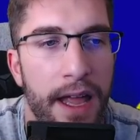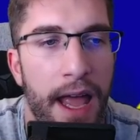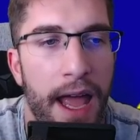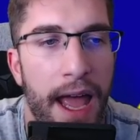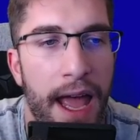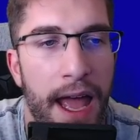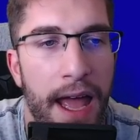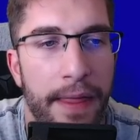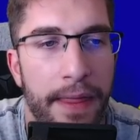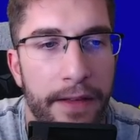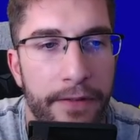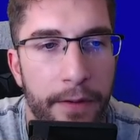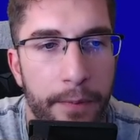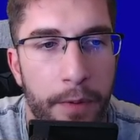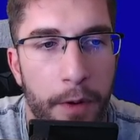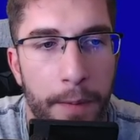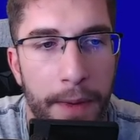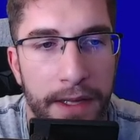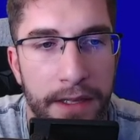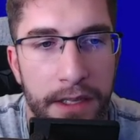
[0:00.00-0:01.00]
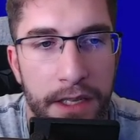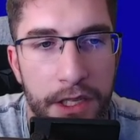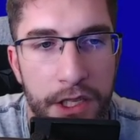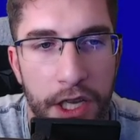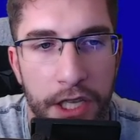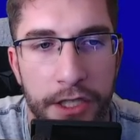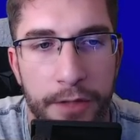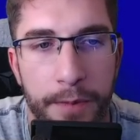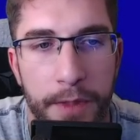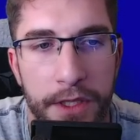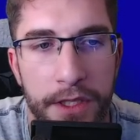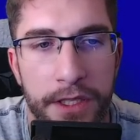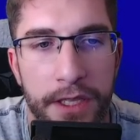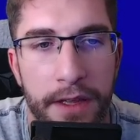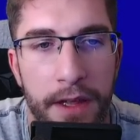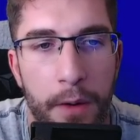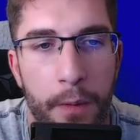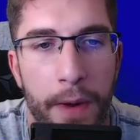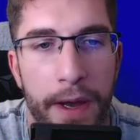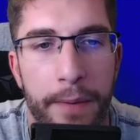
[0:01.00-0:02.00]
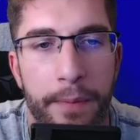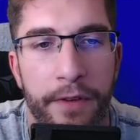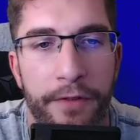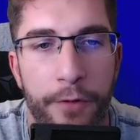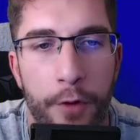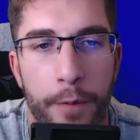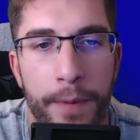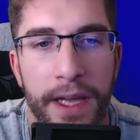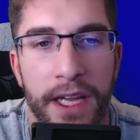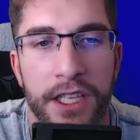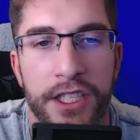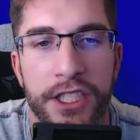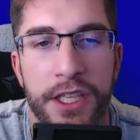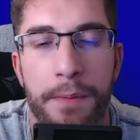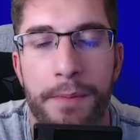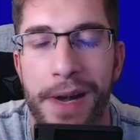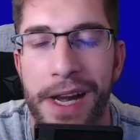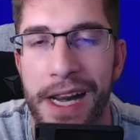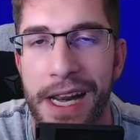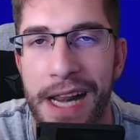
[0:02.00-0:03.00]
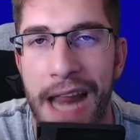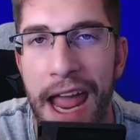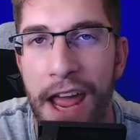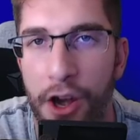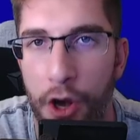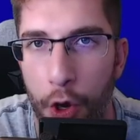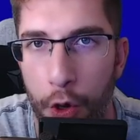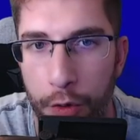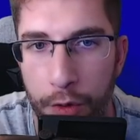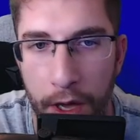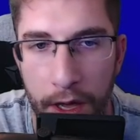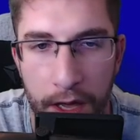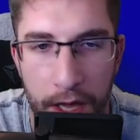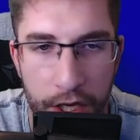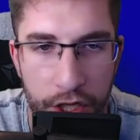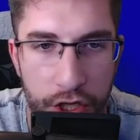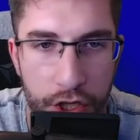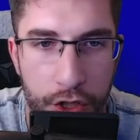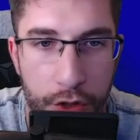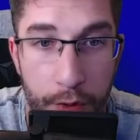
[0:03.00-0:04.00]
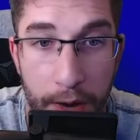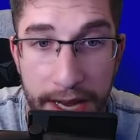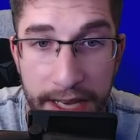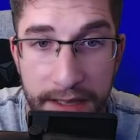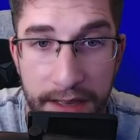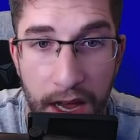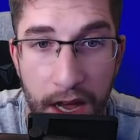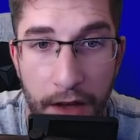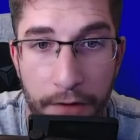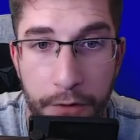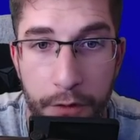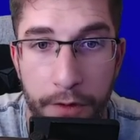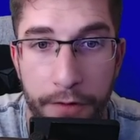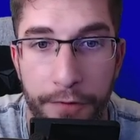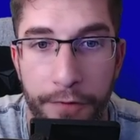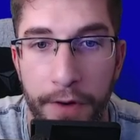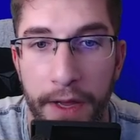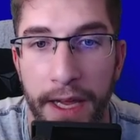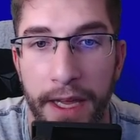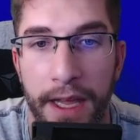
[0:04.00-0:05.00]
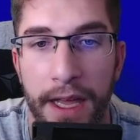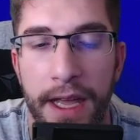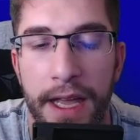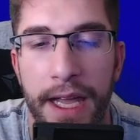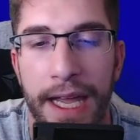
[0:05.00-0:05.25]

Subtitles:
and they've implemented adjustments so that when performing a sombrero straight after a flick,